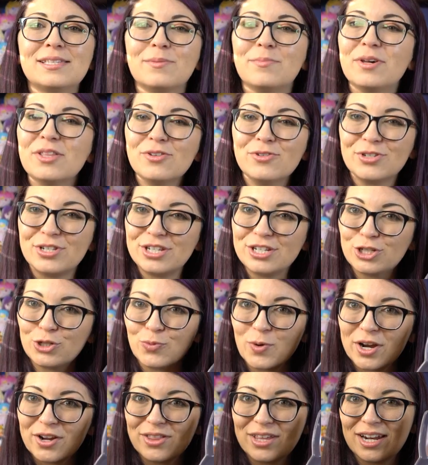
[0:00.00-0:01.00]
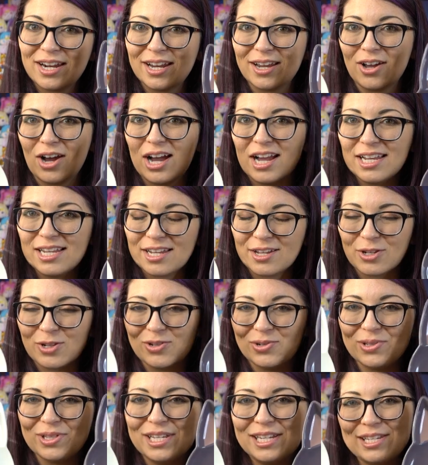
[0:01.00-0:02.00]
Some other dishware that I got
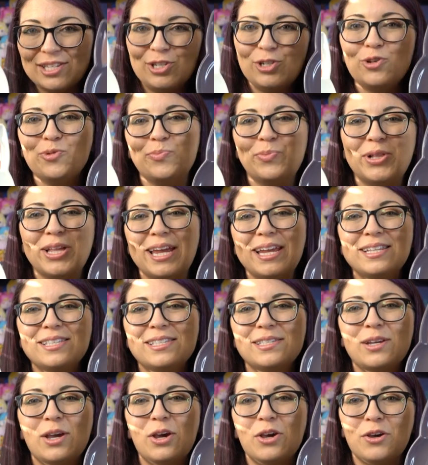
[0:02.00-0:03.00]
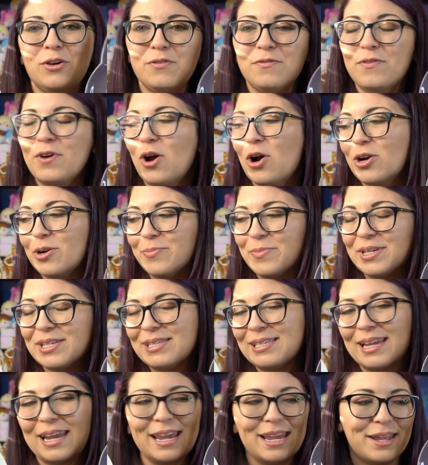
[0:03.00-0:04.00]
include these two plates of
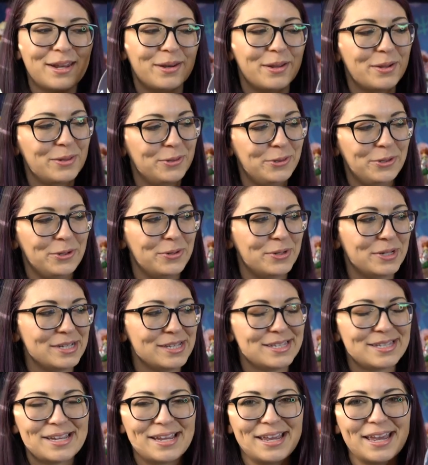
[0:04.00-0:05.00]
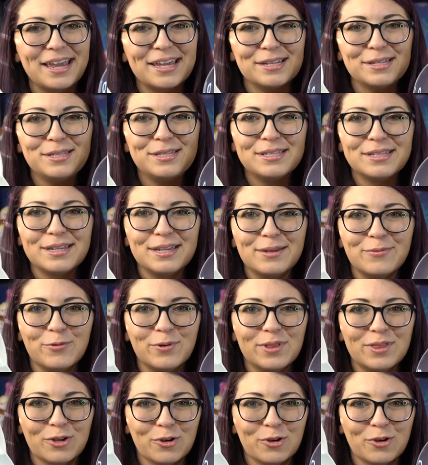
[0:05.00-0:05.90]
Artemis and Luna's heads with